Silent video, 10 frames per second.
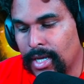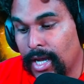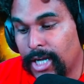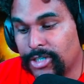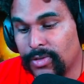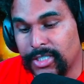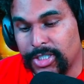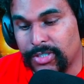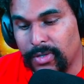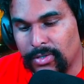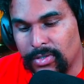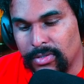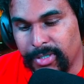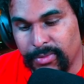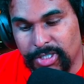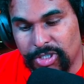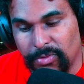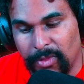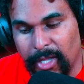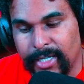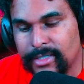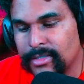I tried to struggle, but it was too late.